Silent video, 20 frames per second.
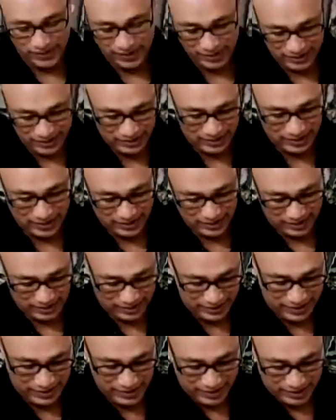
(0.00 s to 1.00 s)
the
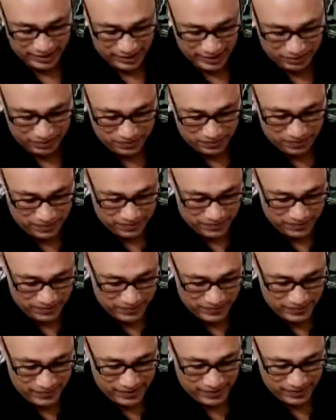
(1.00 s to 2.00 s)
criticism,
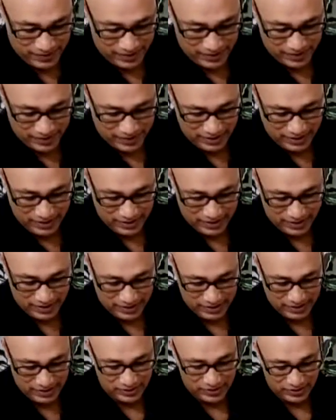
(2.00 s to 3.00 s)

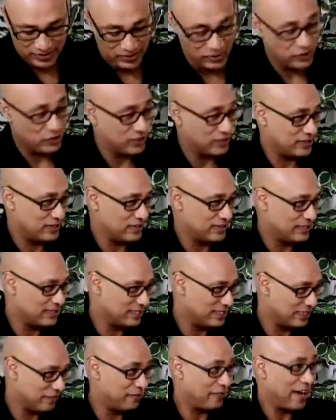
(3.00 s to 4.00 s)
the teachers,
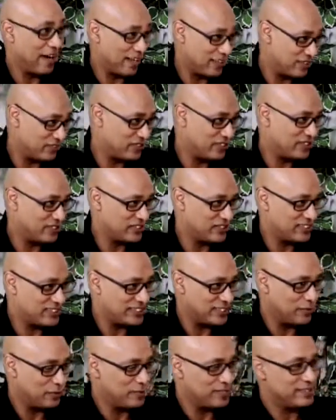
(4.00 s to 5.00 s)
the fired
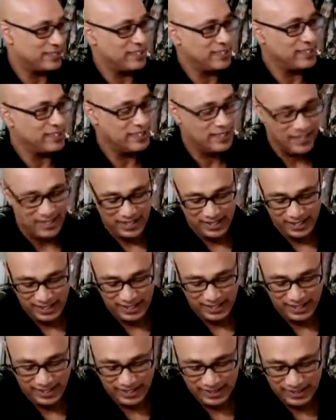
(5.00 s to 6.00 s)
teachers, I would say,
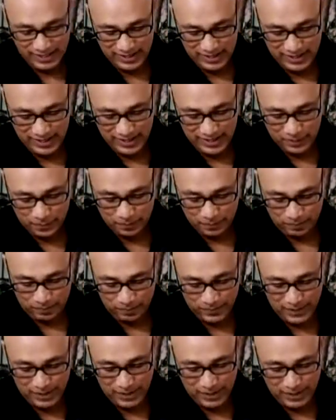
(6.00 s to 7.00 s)
is
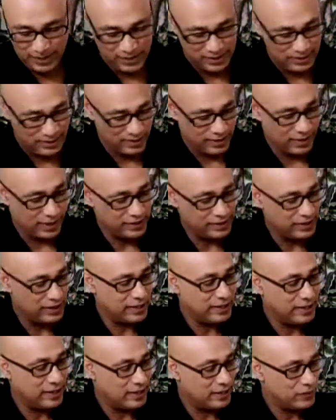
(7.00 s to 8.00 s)
the
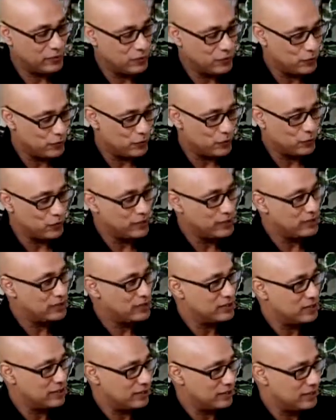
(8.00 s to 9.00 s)
criteria to
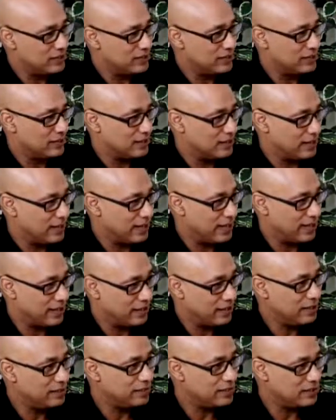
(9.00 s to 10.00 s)
teach at a higher
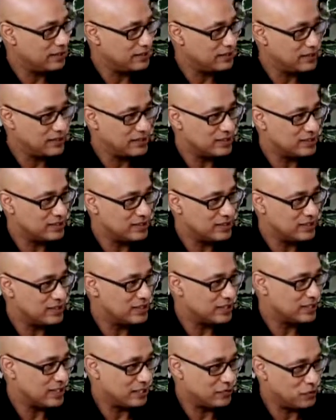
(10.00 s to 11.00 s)
level is just you
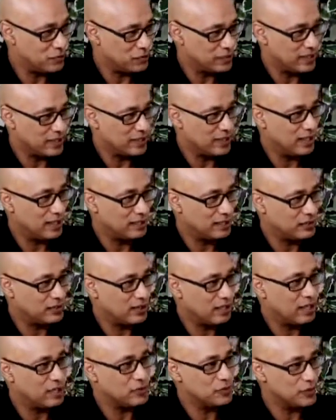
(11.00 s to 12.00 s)
just have to be a college
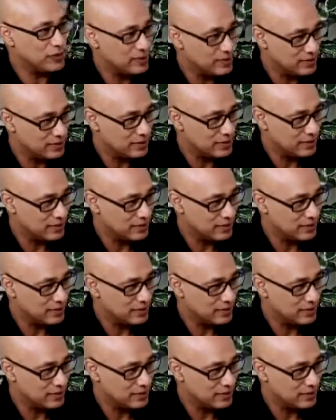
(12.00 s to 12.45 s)
graduate.